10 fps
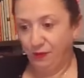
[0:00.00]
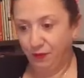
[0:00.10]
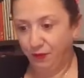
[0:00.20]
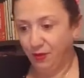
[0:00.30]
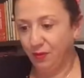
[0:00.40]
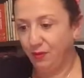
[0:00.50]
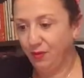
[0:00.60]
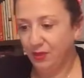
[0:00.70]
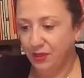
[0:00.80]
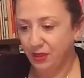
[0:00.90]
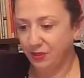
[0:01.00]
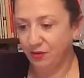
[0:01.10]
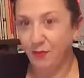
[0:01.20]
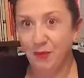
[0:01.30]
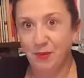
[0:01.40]
Phew, I
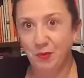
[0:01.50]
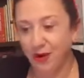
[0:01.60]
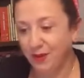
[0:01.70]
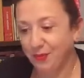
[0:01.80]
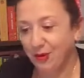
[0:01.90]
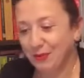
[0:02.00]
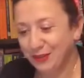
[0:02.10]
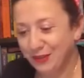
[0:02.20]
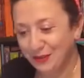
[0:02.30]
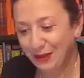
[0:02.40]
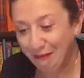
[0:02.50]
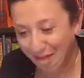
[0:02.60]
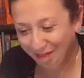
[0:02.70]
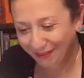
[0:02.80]
just remembered what number I was doing